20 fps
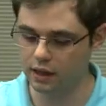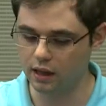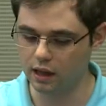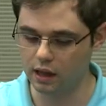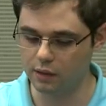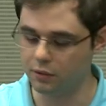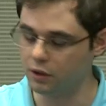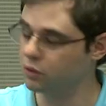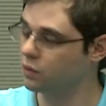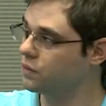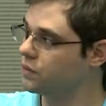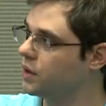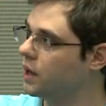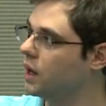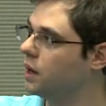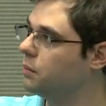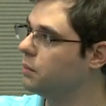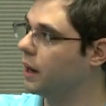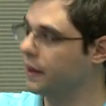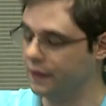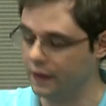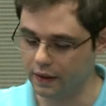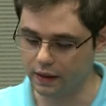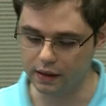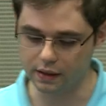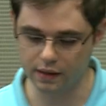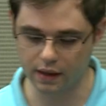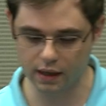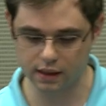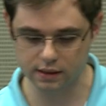element with the, by the
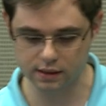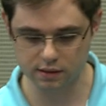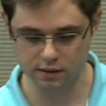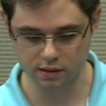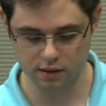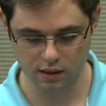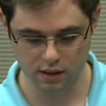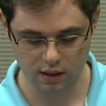index,